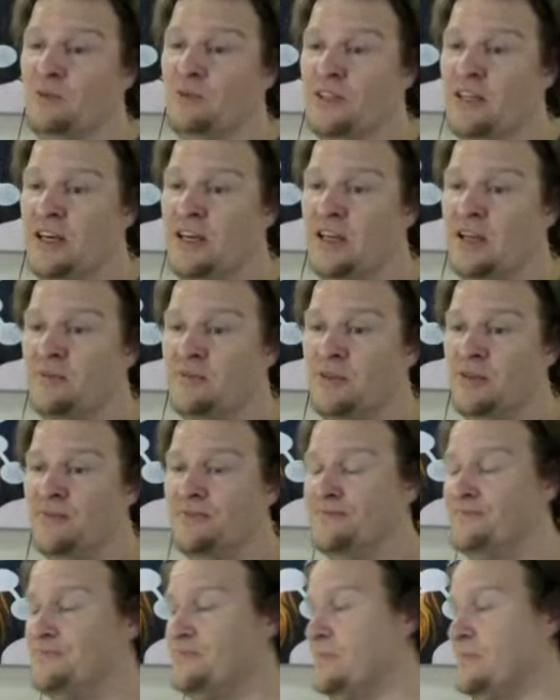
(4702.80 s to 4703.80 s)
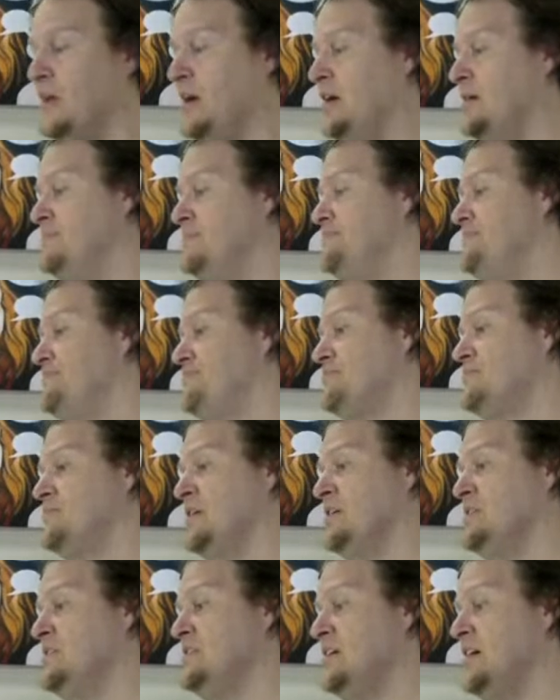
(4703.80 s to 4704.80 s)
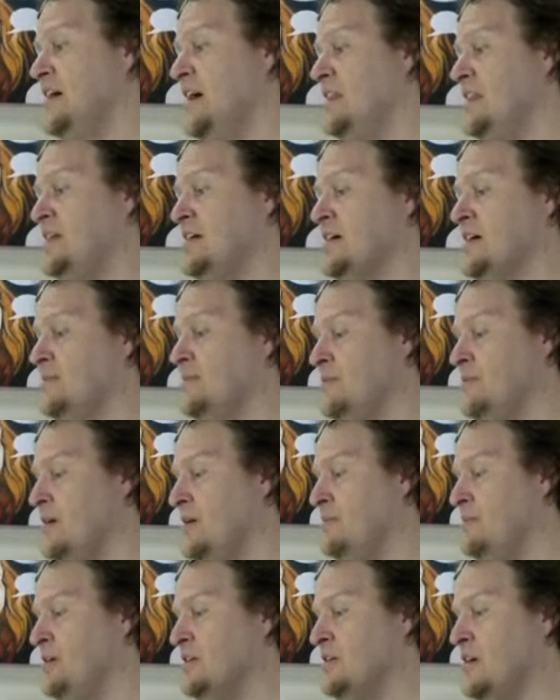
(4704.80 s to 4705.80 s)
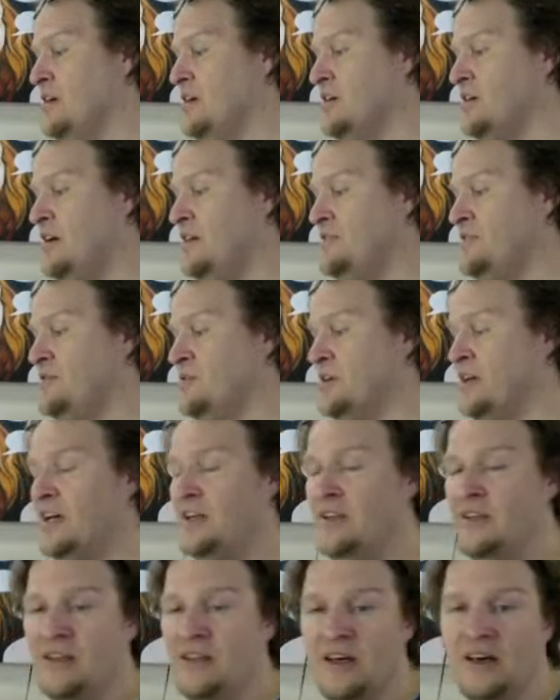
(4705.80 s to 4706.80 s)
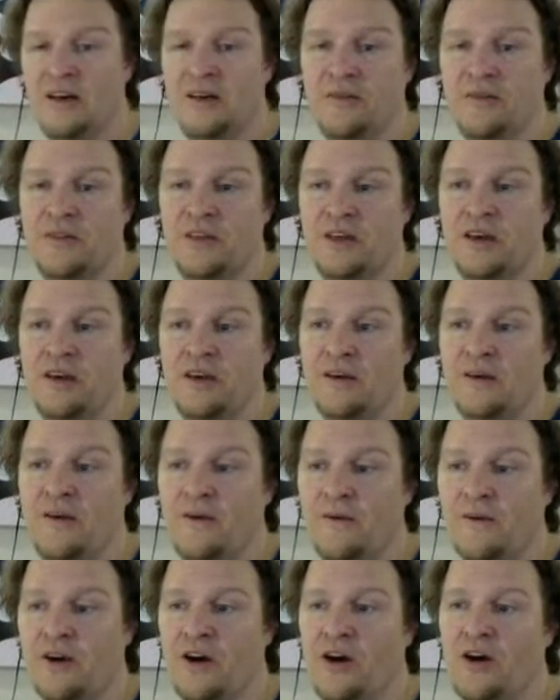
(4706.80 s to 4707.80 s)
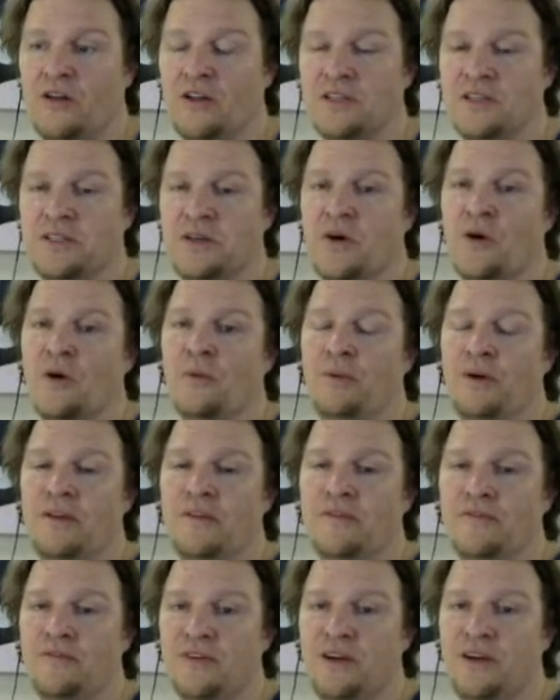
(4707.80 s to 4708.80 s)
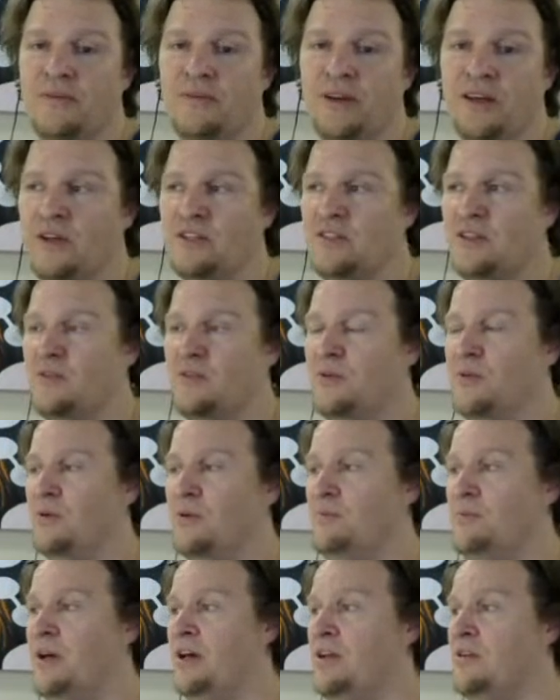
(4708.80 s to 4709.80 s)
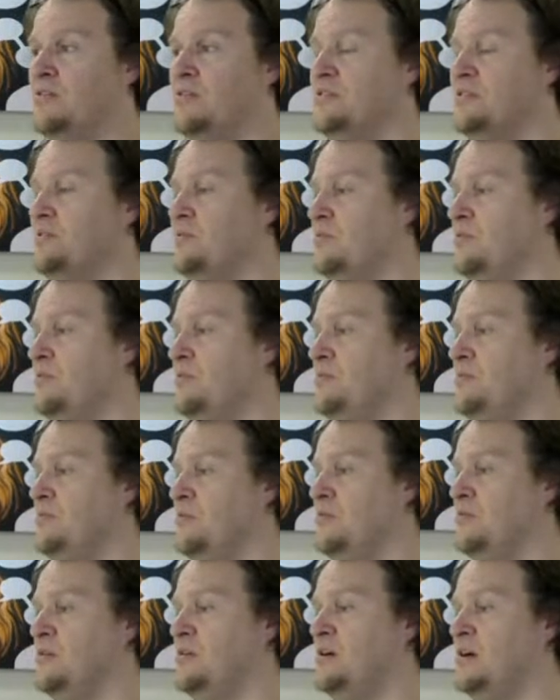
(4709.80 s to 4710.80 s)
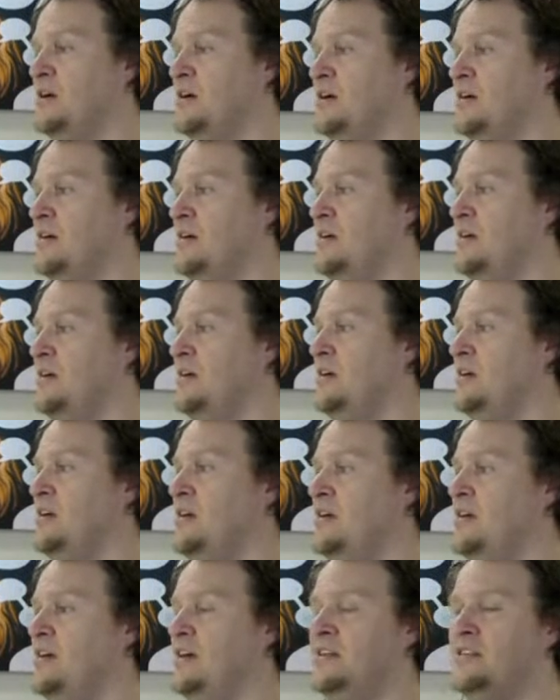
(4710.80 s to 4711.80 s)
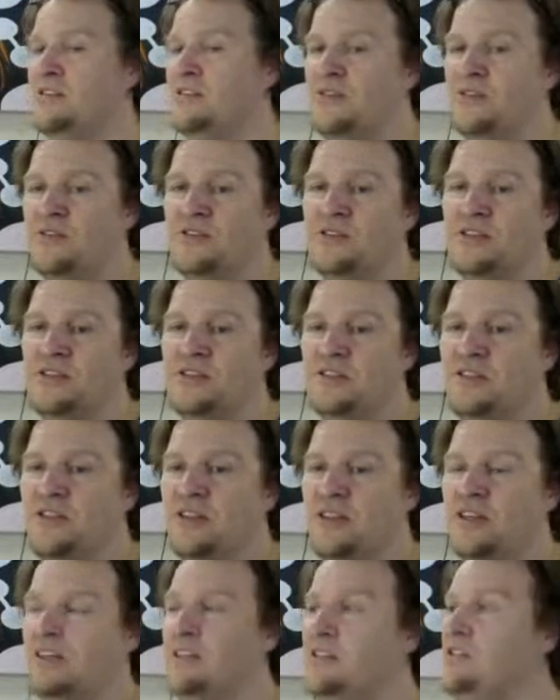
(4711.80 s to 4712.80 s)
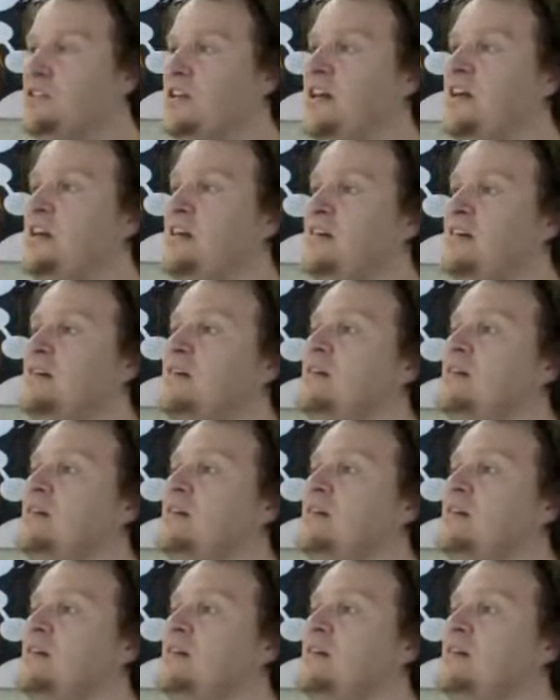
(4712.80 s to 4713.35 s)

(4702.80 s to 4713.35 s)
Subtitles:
But I think I'll be clocking off. So again, the call is open for anybody that wants to throw in panels or insertions to this. Jay, other room.